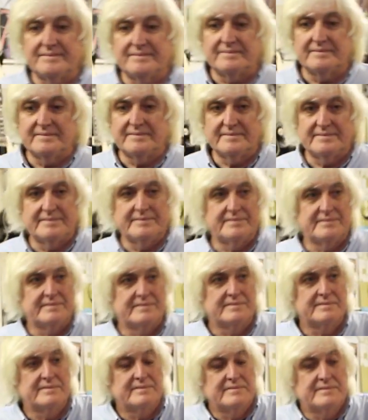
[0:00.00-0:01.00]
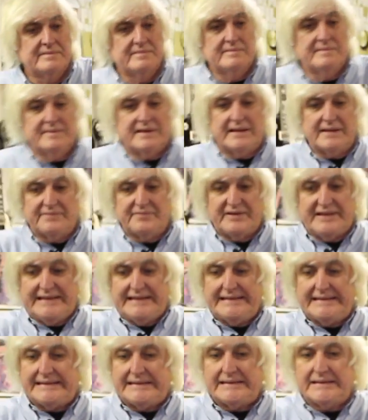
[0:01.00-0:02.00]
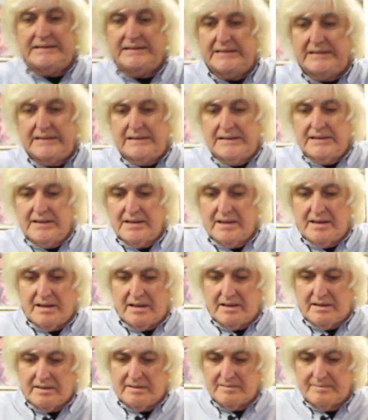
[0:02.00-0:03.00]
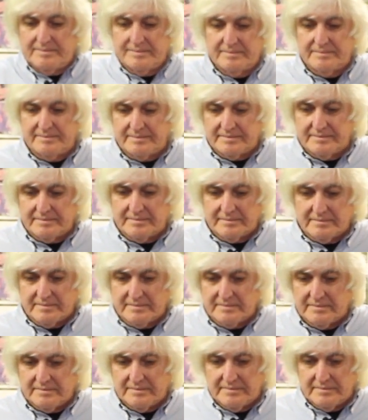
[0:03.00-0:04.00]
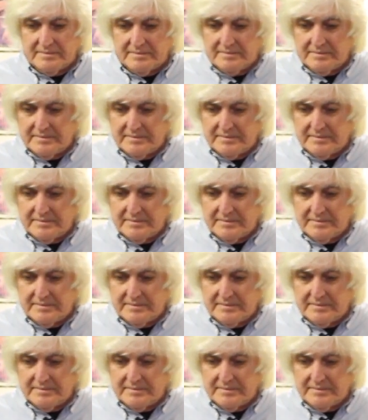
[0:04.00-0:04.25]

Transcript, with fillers: tell me again about know, the, the, beans. beans. And, um, it started at Reds, right?